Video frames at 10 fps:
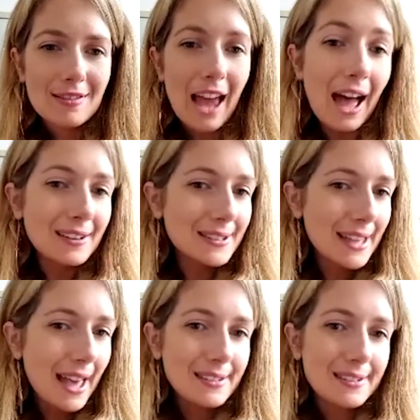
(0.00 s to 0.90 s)

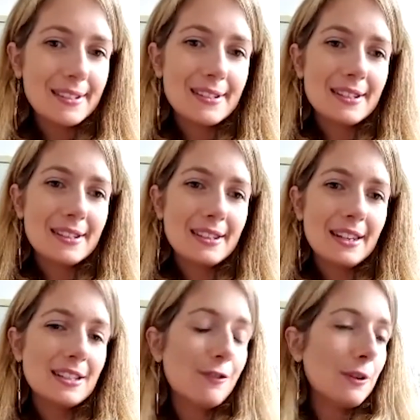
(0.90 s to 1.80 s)
access into a
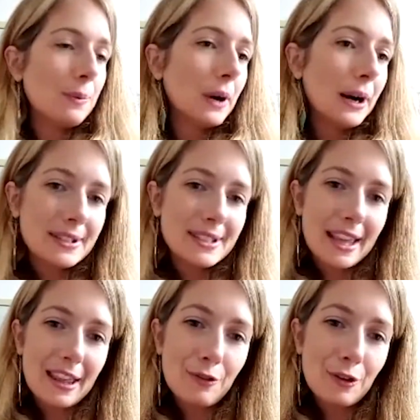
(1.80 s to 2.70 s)
different world that
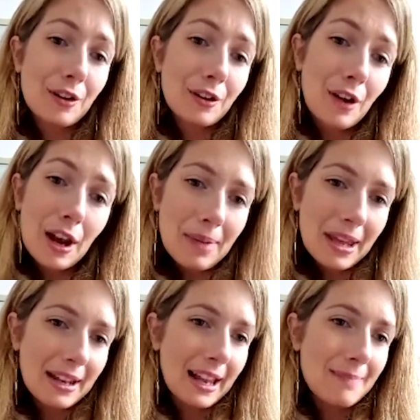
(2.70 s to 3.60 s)
they've grown up
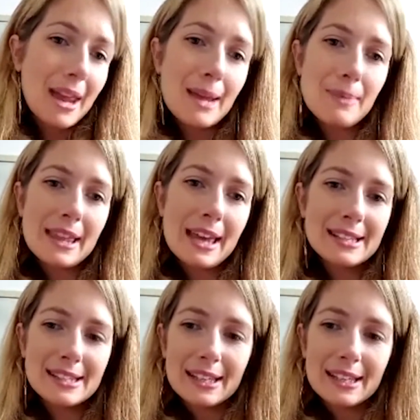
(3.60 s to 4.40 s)
in. Like maybe there's